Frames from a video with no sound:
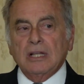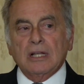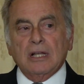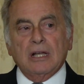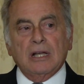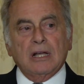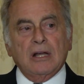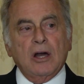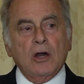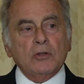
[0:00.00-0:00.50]

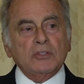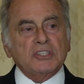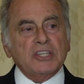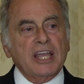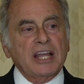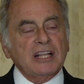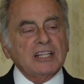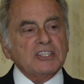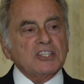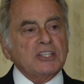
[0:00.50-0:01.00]

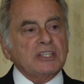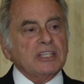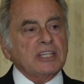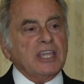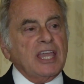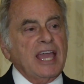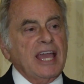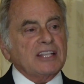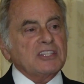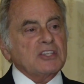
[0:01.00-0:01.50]
hotels in the
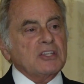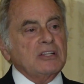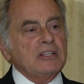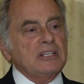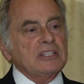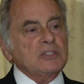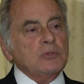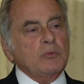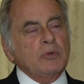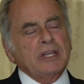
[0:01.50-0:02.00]

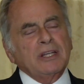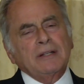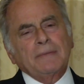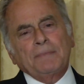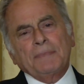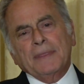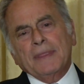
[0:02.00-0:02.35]
Catskills, where